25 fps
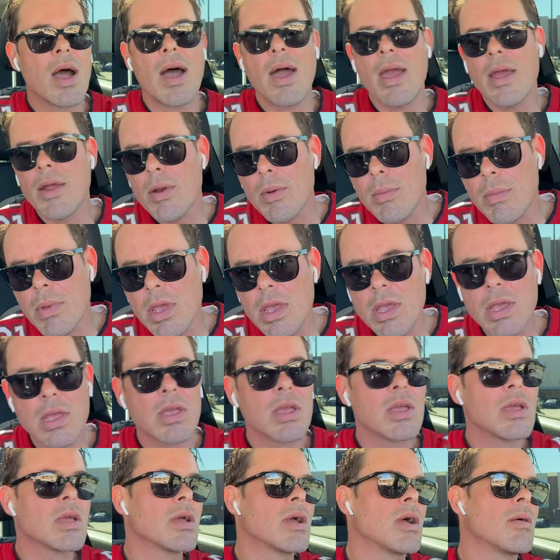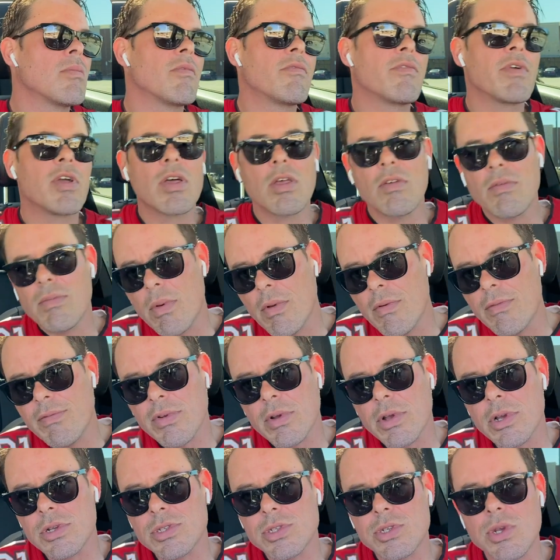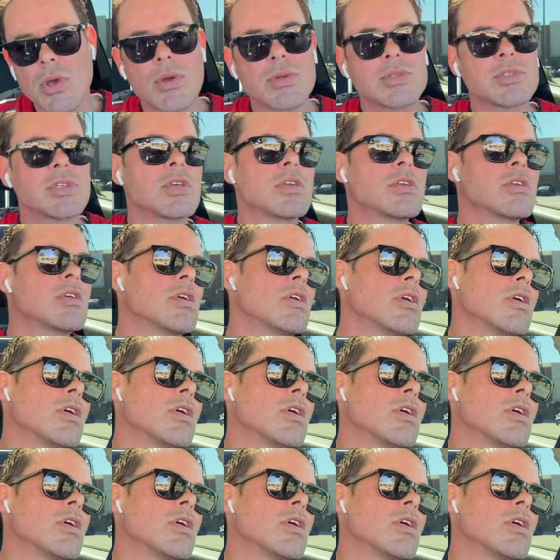Hire me. I'm available for consulting.